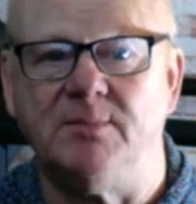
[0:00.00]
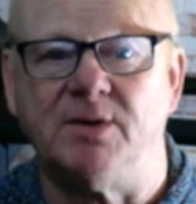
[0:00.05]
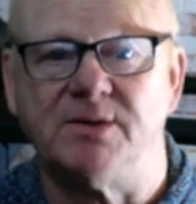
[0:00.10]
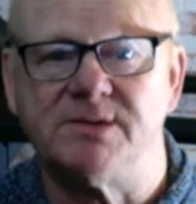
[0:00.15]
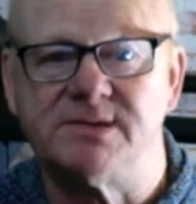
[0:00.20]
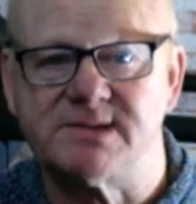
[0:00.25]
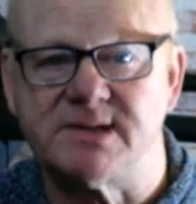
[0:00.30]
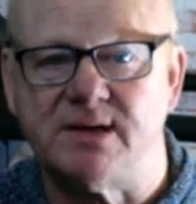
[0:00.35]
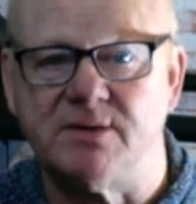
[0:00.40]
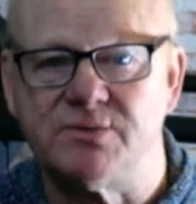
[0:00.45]
my
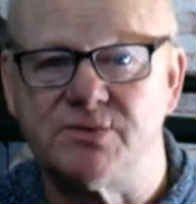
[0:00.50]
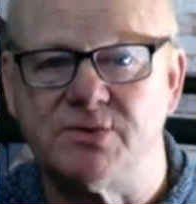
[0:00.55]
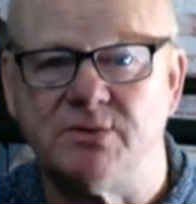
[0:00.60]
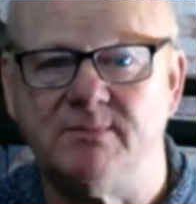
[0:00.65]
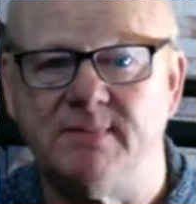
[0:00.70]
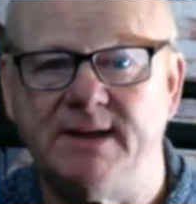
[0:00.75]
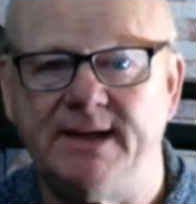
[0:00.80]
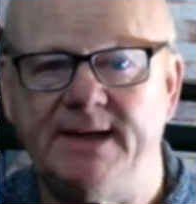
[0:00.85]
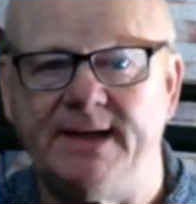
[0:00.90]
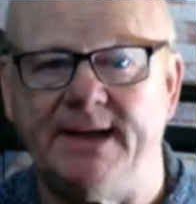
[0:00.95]
social
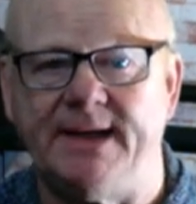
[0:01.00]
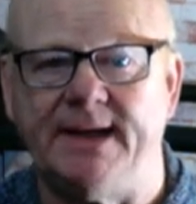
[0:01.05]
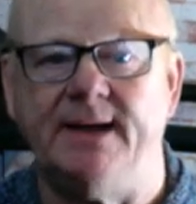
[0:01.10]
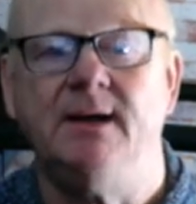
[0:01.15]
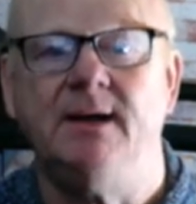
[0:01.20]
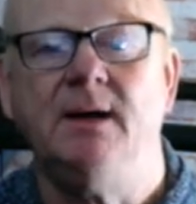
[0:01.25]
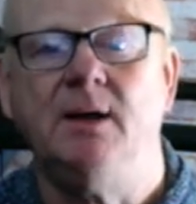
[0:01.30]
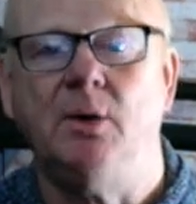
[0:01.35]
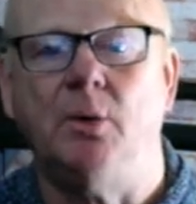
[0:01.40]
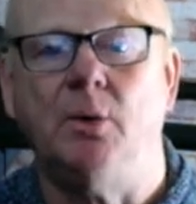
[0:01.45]
media
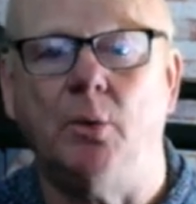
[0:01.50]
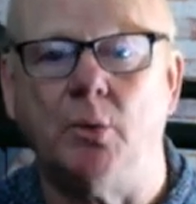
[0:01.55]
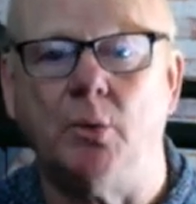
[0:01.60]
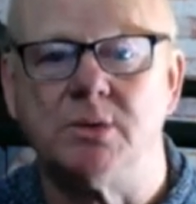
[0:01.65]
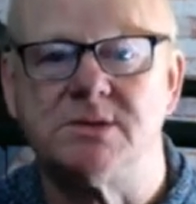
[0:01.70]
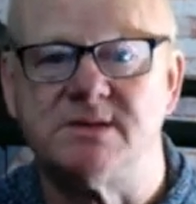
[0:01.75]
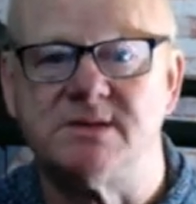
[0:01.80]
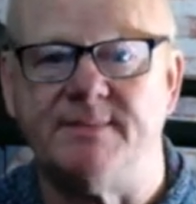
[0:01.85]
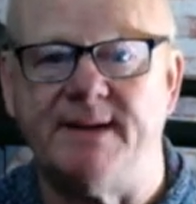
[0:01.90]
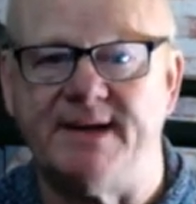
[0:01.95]

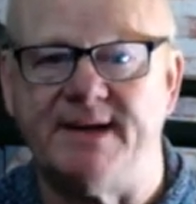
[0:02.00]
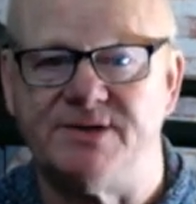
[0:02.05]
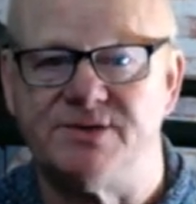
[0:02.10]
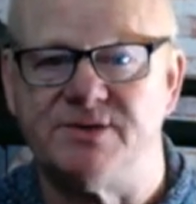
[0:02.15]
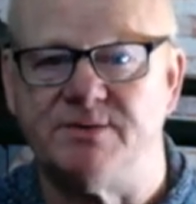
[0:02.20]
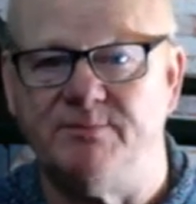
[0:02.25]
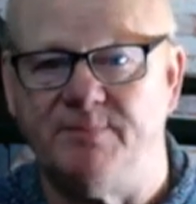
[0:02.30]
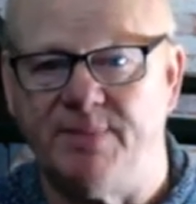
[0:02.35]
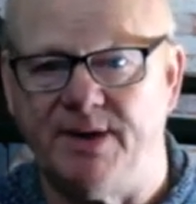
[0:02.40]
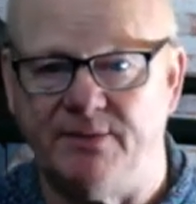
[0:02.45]

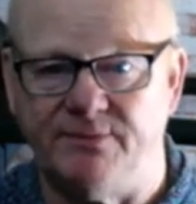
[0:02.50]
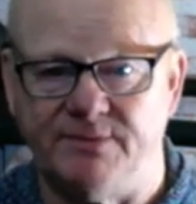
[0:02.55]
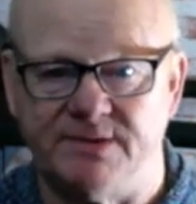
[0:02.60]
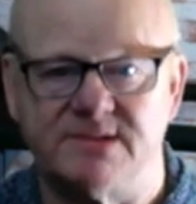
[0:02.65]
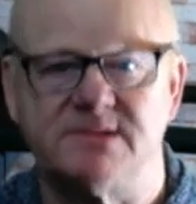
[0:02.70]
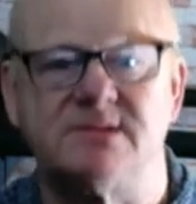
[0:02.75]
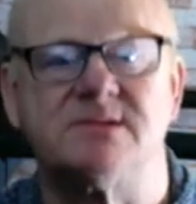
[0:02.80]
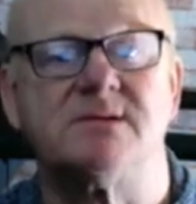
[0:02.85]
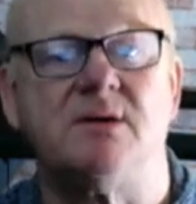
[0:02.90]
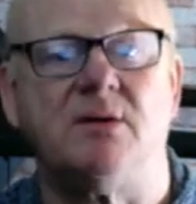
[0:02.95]
automation
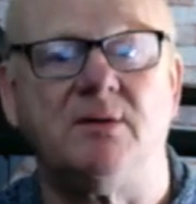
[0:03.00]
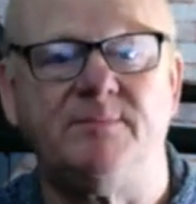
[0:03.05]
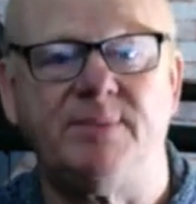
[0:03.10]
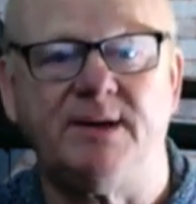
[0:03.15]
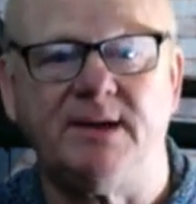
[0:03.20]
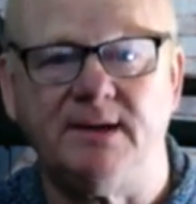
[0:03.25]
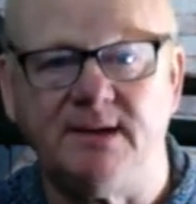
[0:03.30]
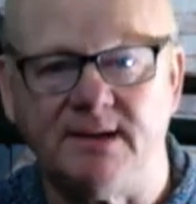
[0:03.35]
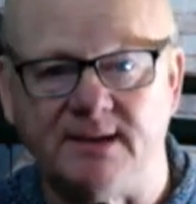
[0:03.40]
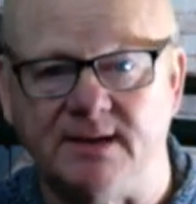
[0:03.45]
bonus as I
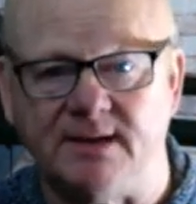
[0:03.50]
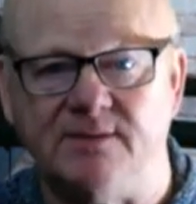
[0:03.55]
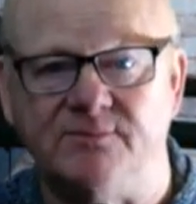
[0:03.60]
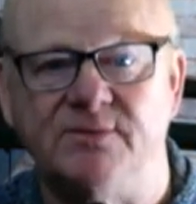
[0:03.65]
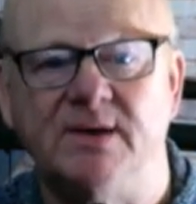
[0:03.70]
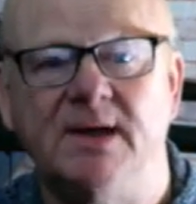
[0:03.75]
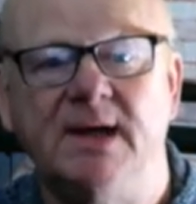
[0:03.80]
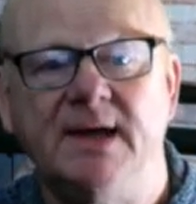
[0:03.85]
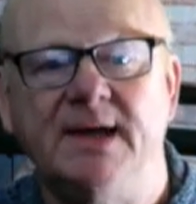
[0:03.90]
believe